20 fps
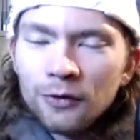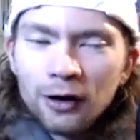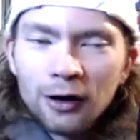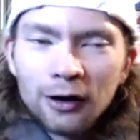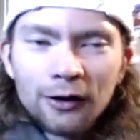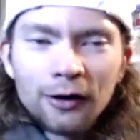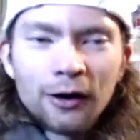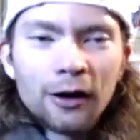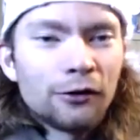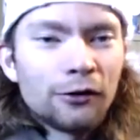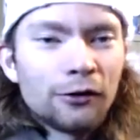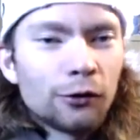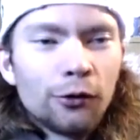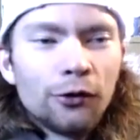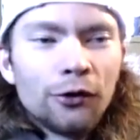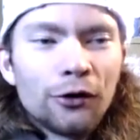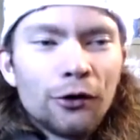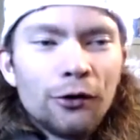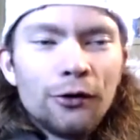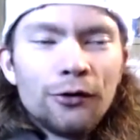I totally
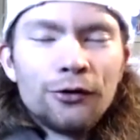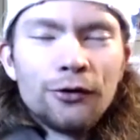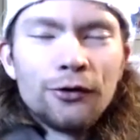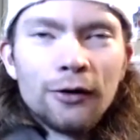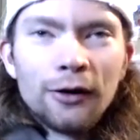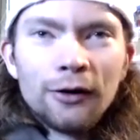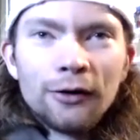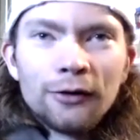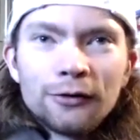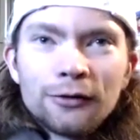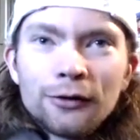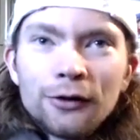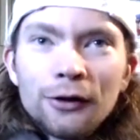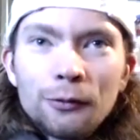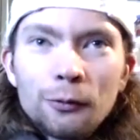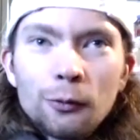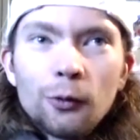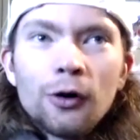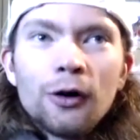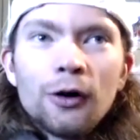agree with you there. It's like
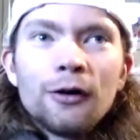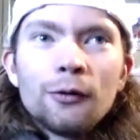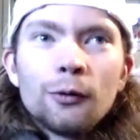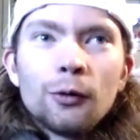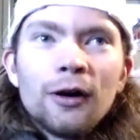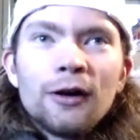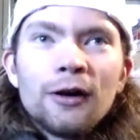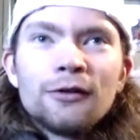what